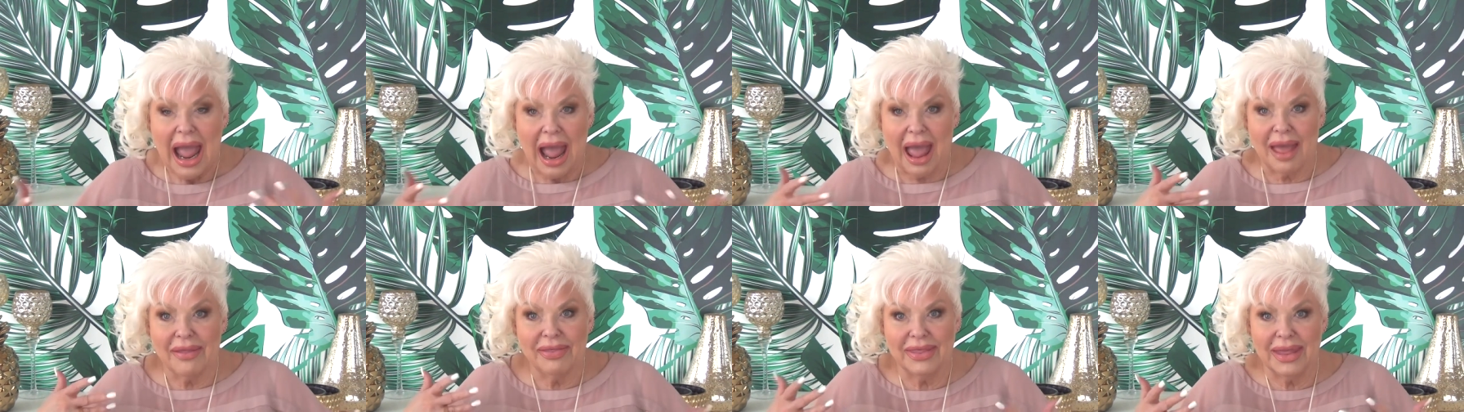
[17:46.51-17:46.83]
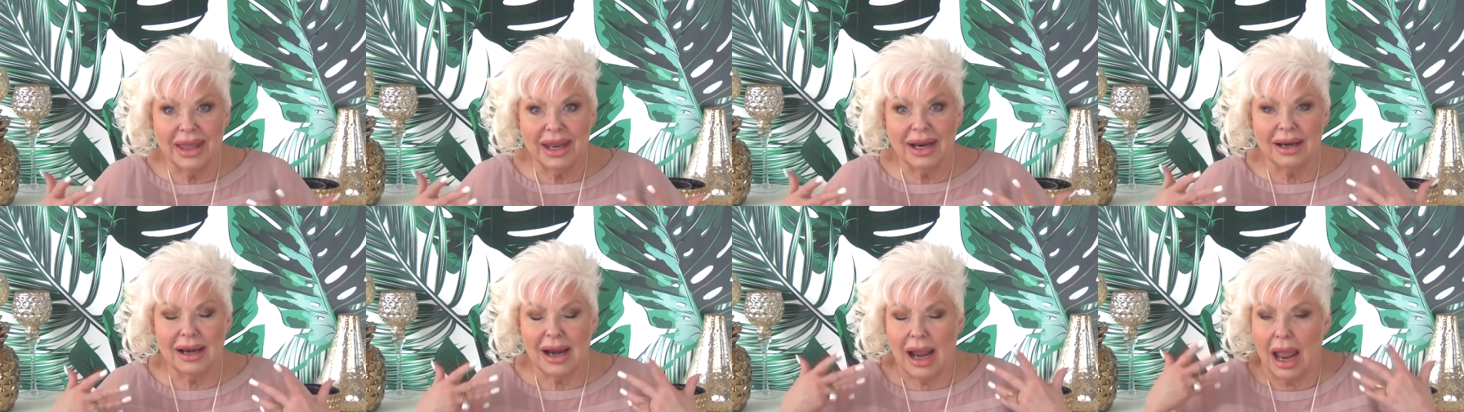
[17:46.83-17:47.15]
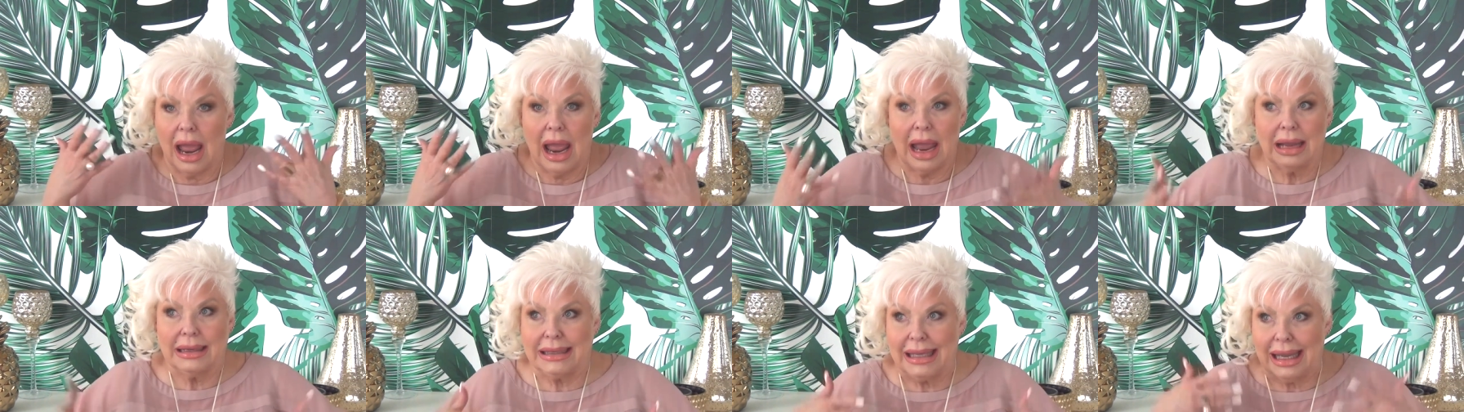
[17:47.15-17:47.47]
And then
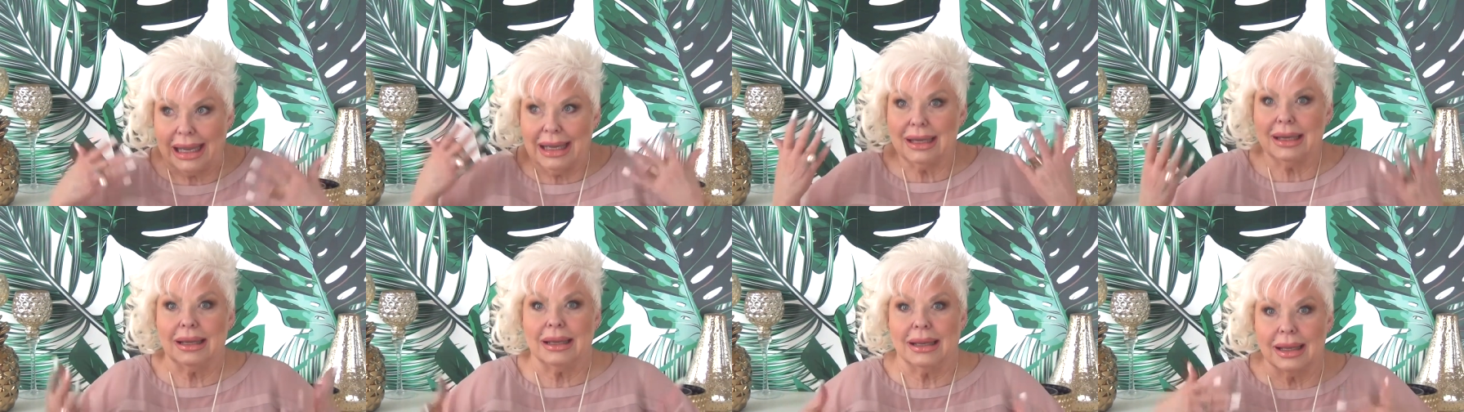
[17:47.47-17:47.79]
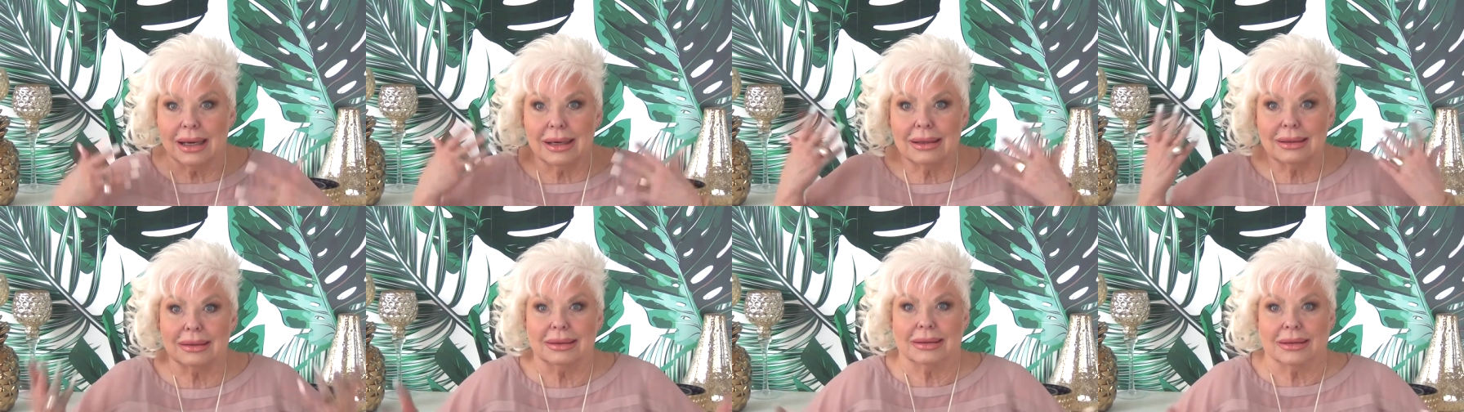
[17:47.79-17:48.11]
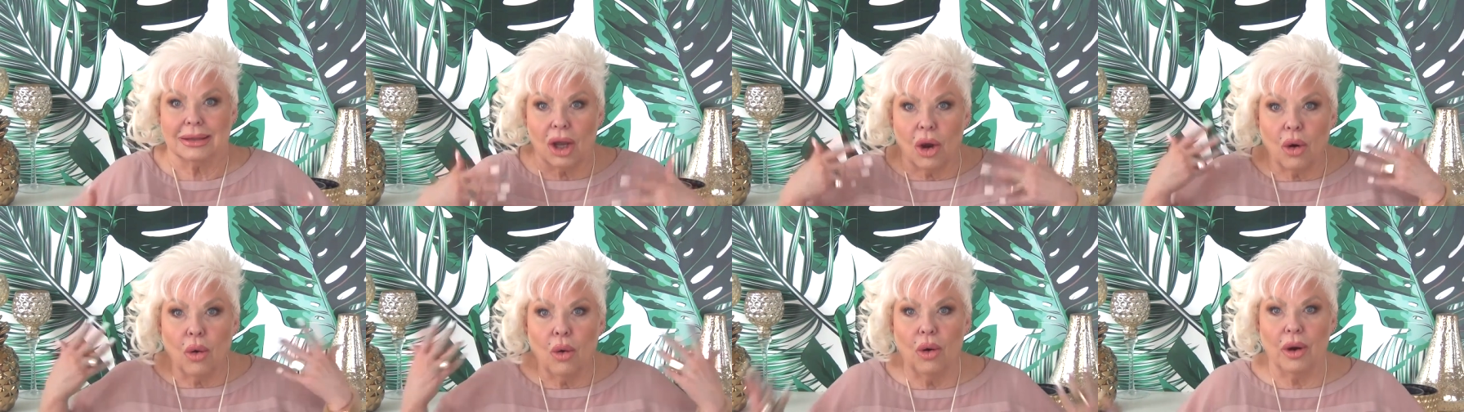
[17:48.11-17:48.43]
I can't get the